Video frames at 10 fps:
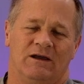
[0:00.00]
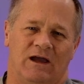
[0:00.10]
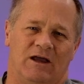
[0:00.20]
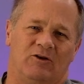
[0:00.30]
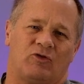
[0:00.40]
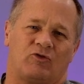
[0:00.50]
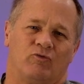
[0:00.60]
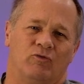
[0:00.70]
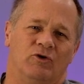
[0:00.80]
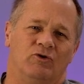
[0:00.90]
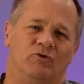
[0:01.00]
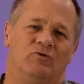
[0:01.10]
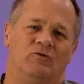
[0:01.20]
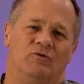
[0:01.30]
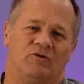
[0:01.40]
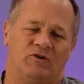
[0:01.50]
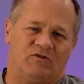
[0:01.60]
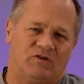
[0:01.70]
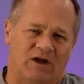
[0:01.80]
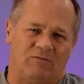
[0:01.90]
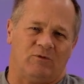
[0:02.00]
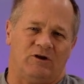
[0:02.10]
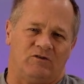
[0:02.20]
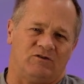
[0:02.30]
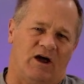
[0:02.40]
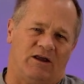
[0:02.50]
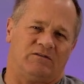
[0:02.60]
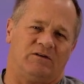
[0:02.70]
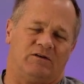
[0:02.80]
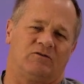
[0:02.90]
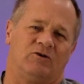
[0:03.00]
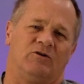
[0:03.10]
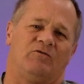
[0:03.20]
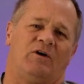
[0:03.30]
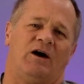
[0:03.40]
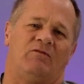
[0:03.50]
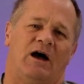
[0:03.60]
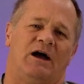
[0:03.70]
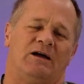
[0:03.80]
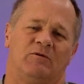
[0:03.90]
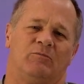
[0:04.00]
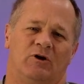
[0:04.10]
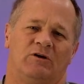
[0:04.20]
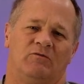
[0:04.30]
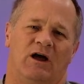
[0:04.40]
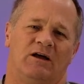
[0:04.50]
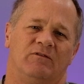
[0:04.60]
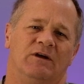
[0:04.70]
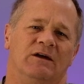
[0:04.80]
And through the statement in John 6:35, I am the bread of life,